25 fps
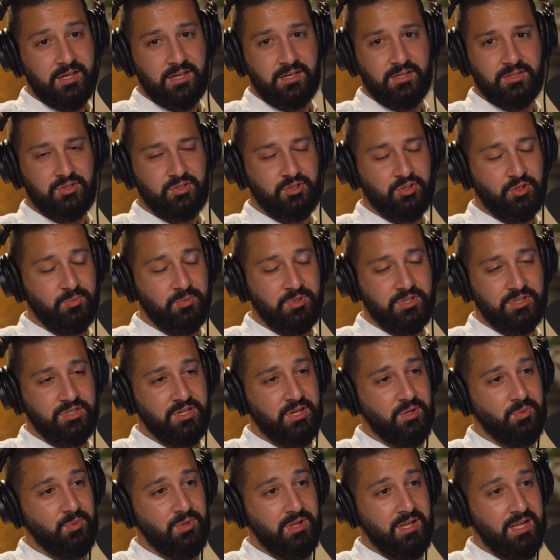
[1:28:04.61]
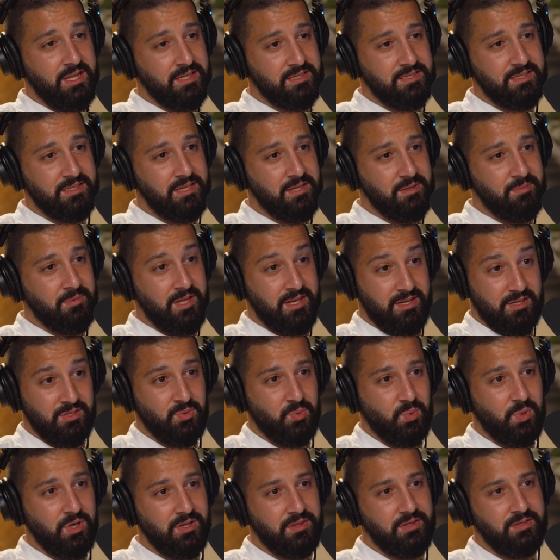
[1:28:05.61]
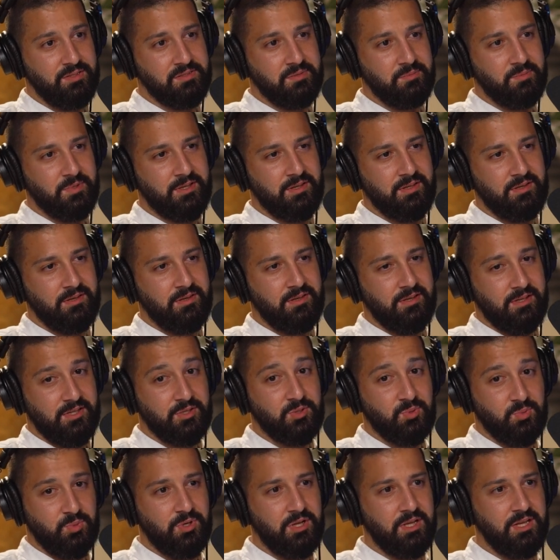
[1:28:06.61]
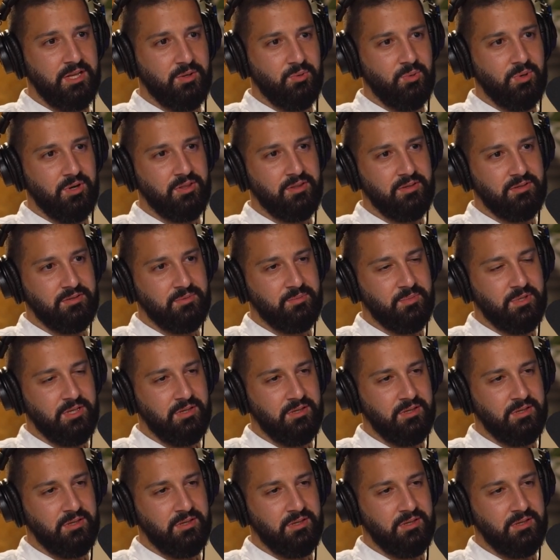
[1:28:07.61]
I get so much done with less sleep, and it's worth it to me. It's really worth it